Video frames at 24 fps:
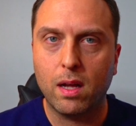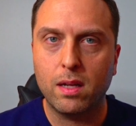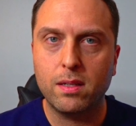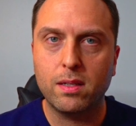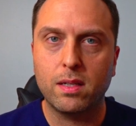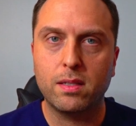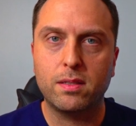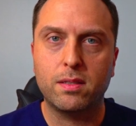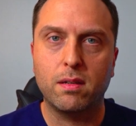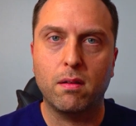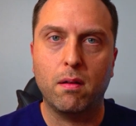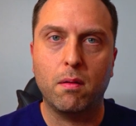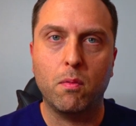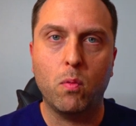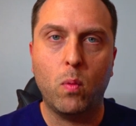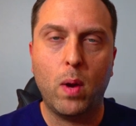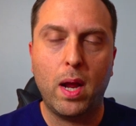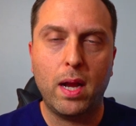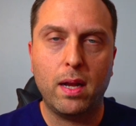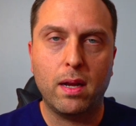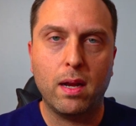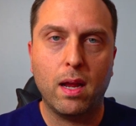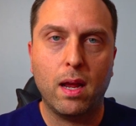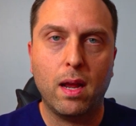unnecessary
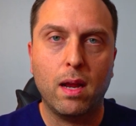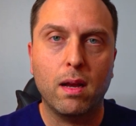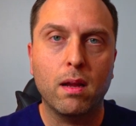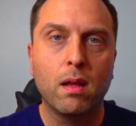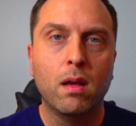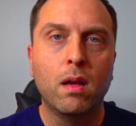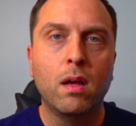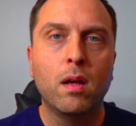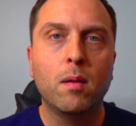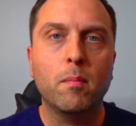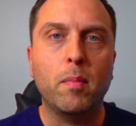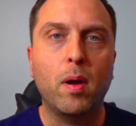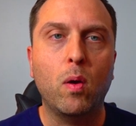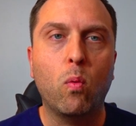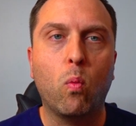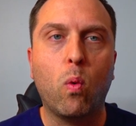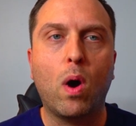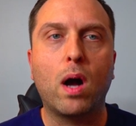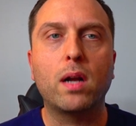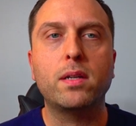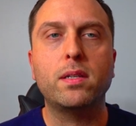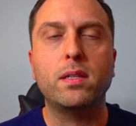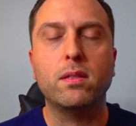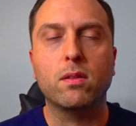weight gain by
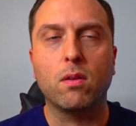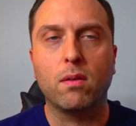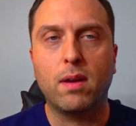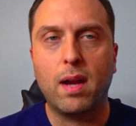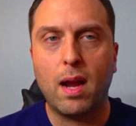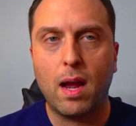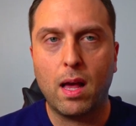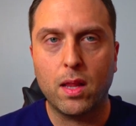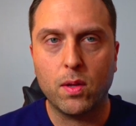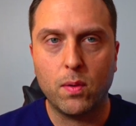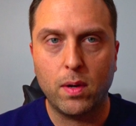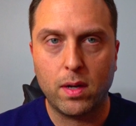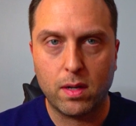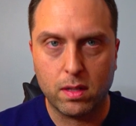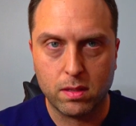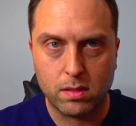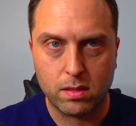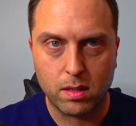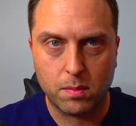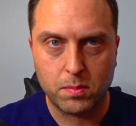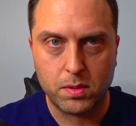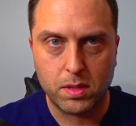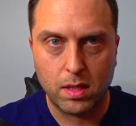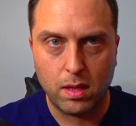watching their calorie
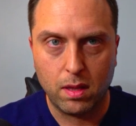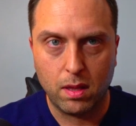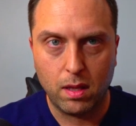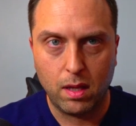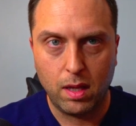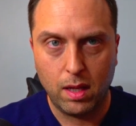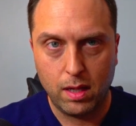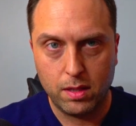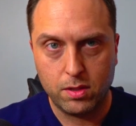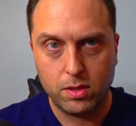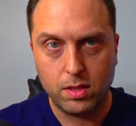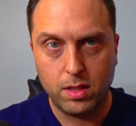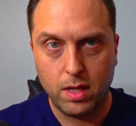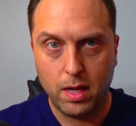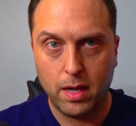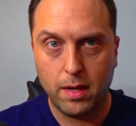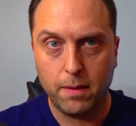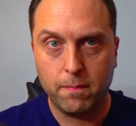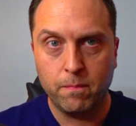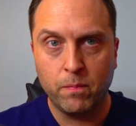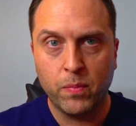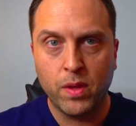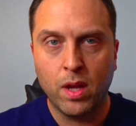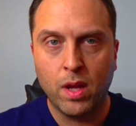consumption each day.